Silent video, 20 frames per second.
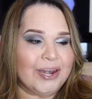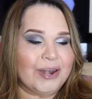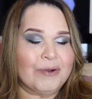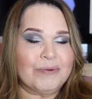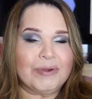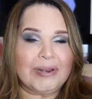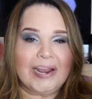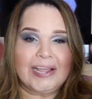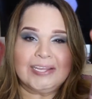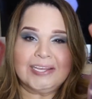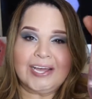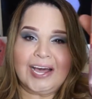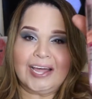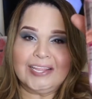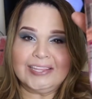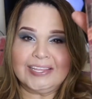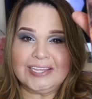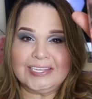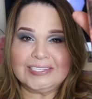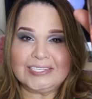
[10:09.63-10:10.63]
no, when I
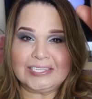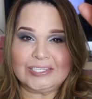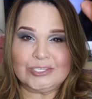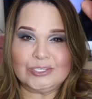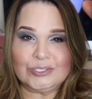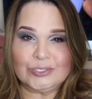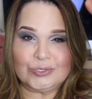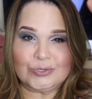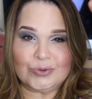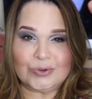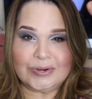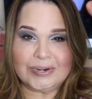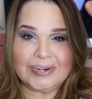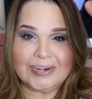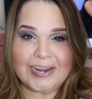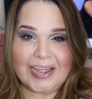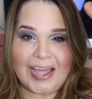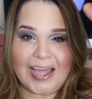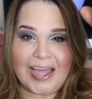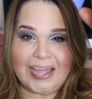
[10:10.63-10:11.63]
got this at the
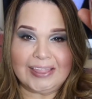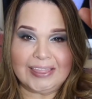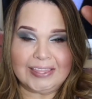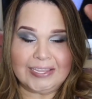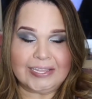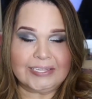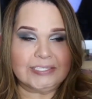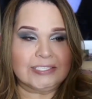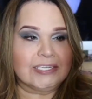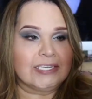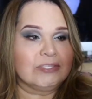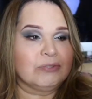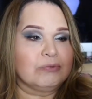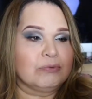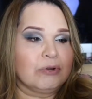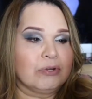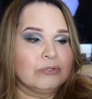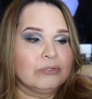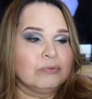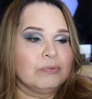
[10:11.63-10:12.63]
store, I it says
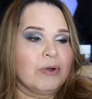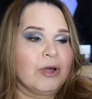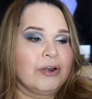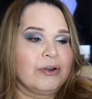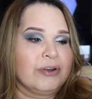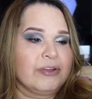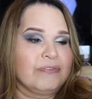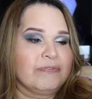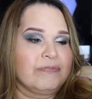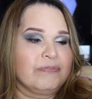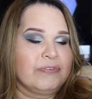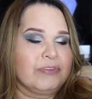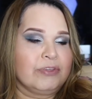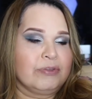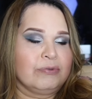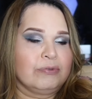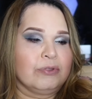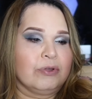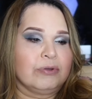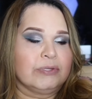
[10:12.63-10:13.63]
rose water
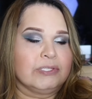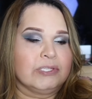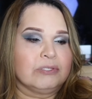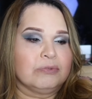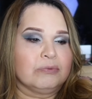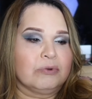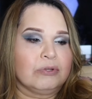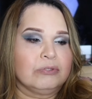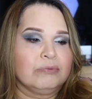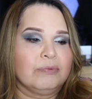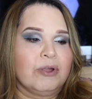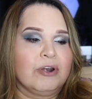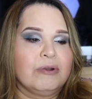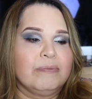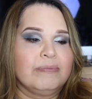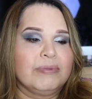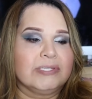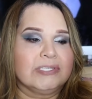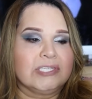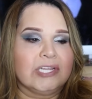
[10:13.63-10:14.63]
infused. No, it says rose water
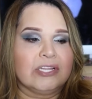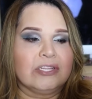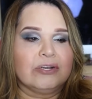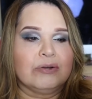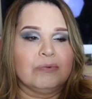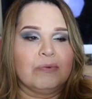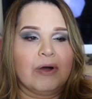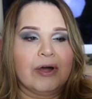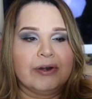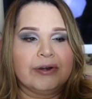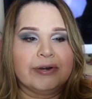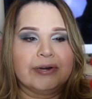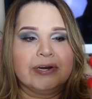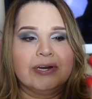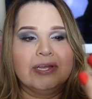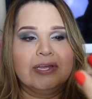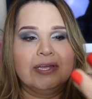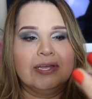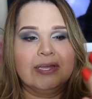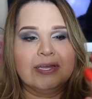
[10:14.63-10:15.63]
micellar
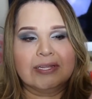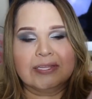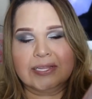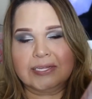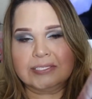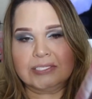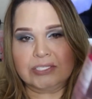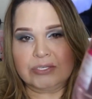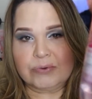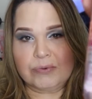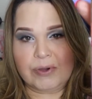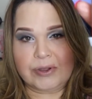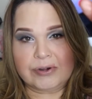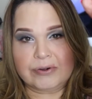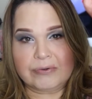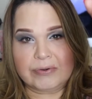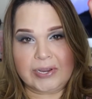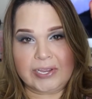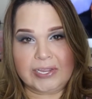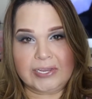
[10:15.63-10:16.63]
water cleansing
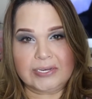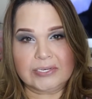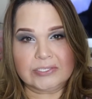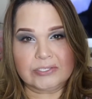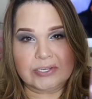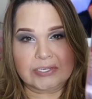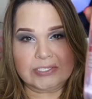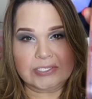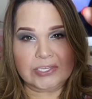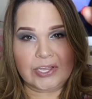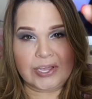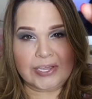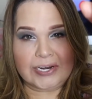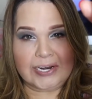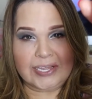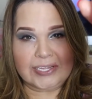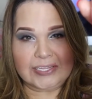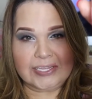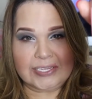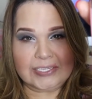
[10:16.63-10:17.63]
water, right? So I saw it
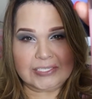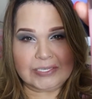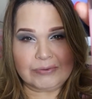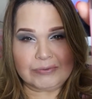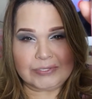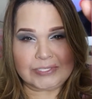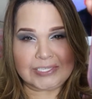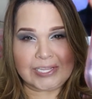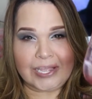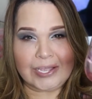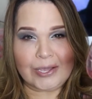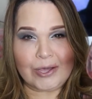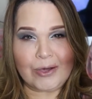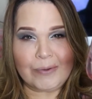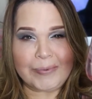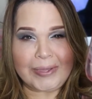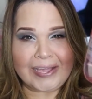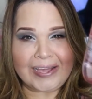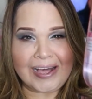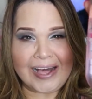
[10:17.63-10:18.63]
like this. I was like, oh
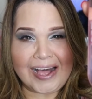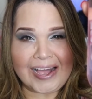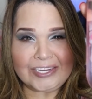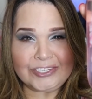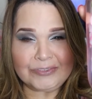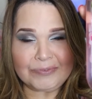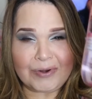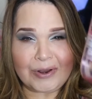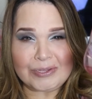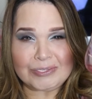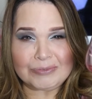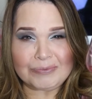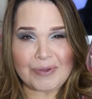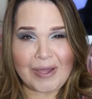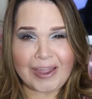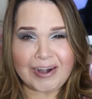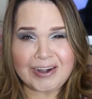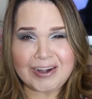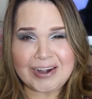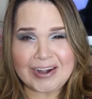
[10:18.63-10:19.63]
my gosh, rose
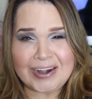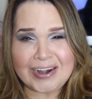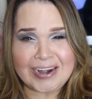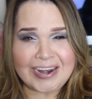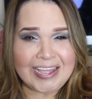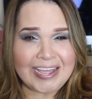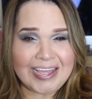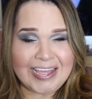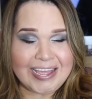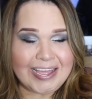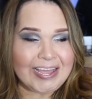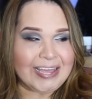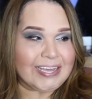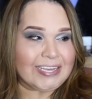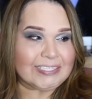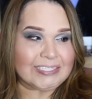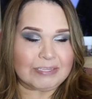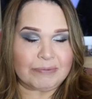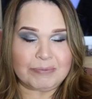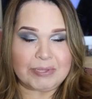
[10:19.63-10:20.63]
water.
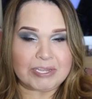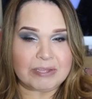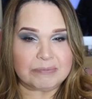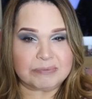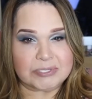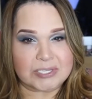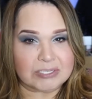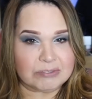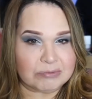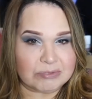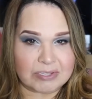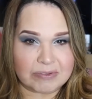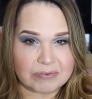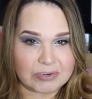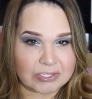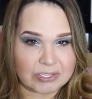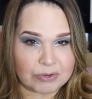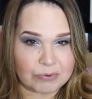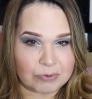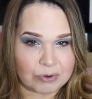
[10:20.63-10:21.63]
Because I'm like obsessed with
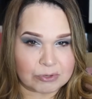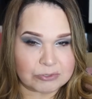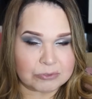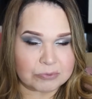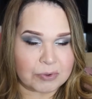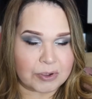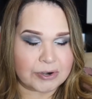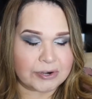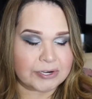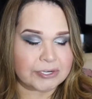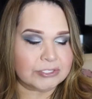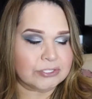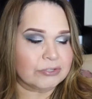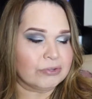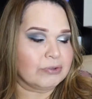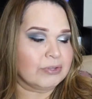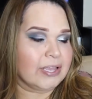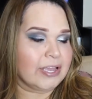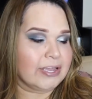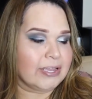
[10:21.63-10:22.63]
everything rose water.
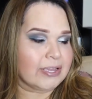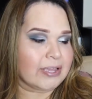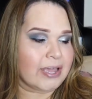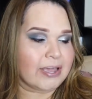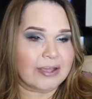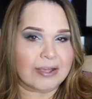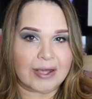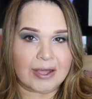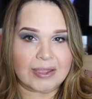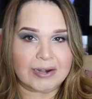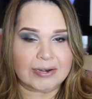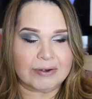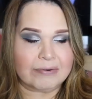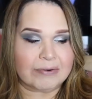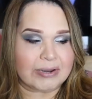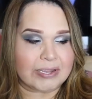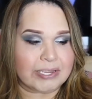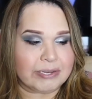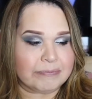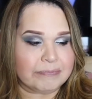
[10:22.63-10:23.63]
So like I got it,
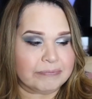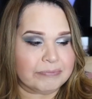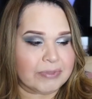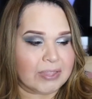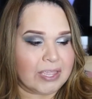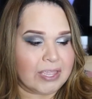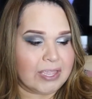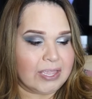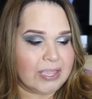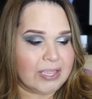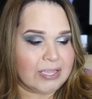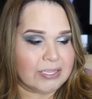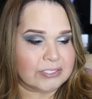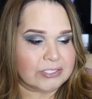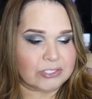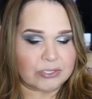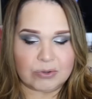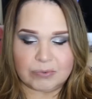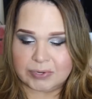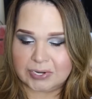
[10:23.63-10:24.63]
right?
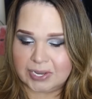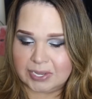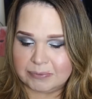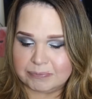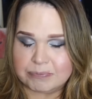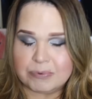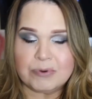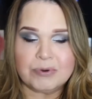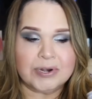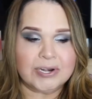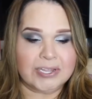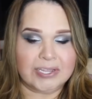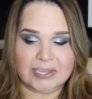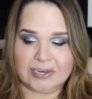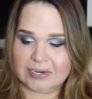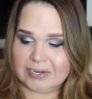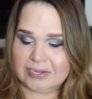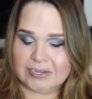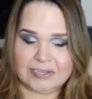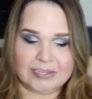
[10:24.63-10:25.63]
So when I poured
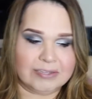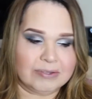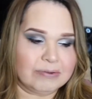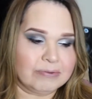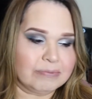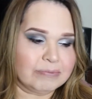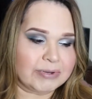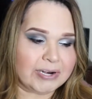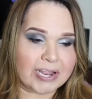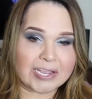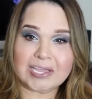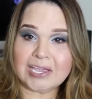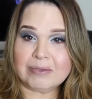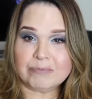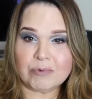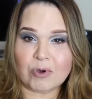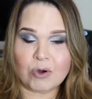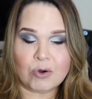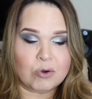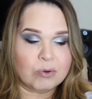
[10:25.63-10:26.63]
it, when I
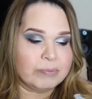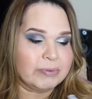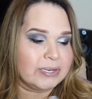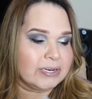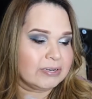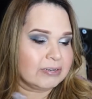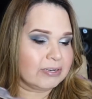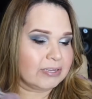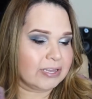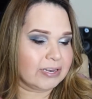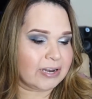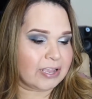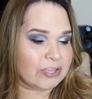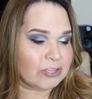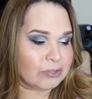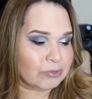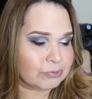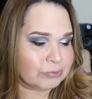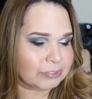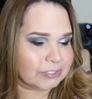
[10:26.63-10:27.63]
came home and, and I
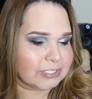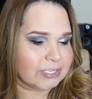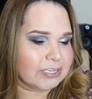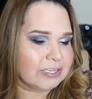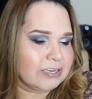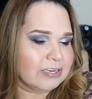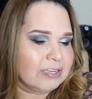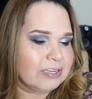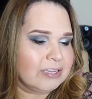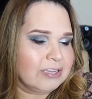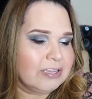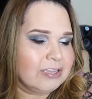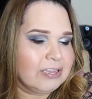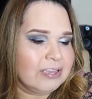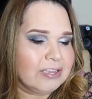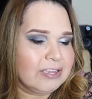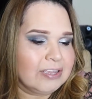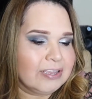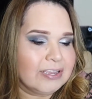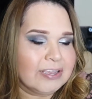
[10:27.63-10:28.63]
used it
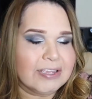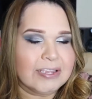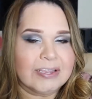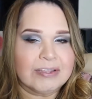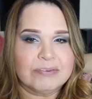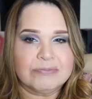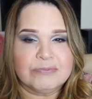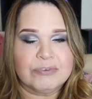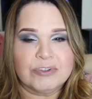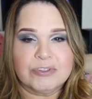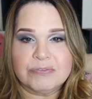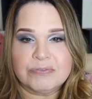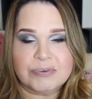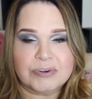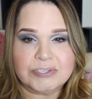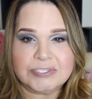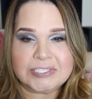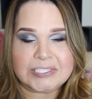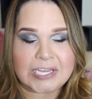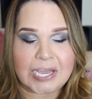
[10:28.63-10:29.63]
for the
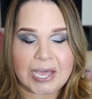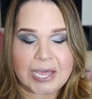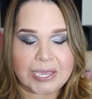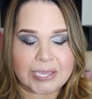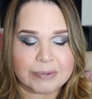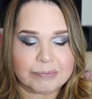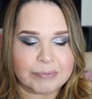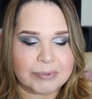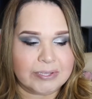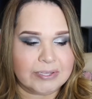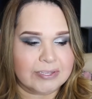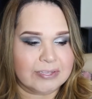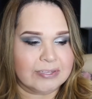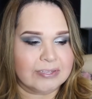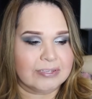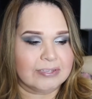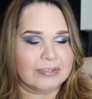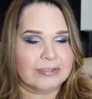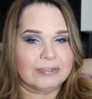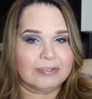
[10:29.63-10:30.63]
first time,
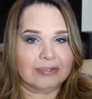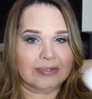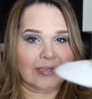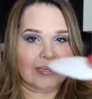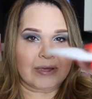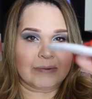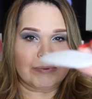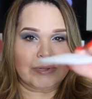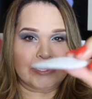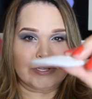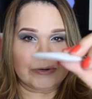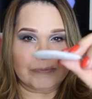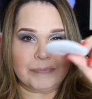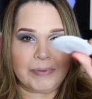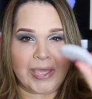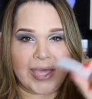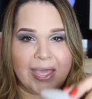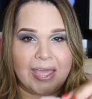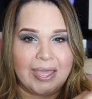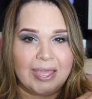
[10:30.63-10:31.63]
I got my little
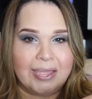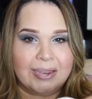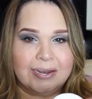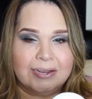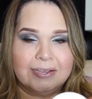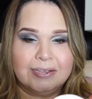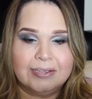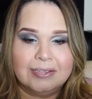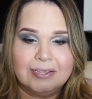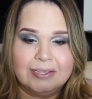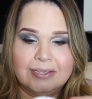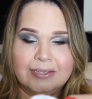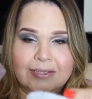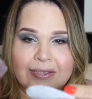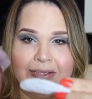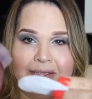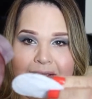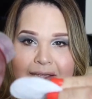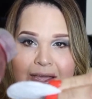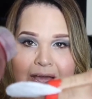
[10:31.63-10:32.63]
pad,
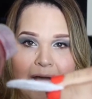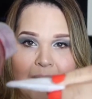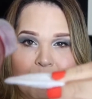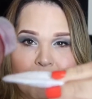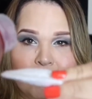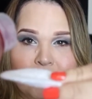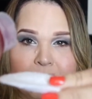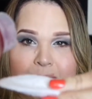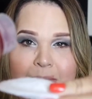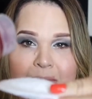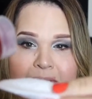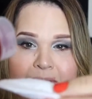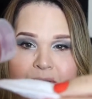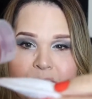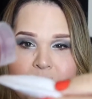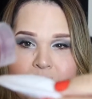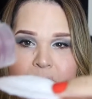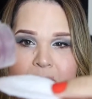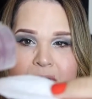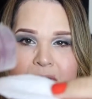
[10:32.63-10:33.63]
I poured my
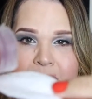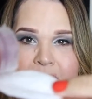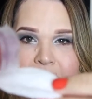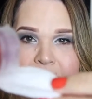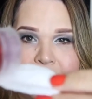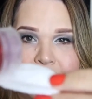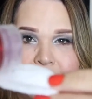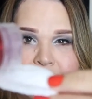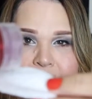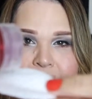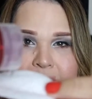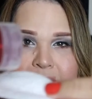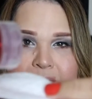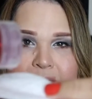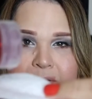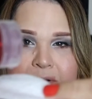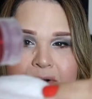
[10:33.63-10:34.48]
little water,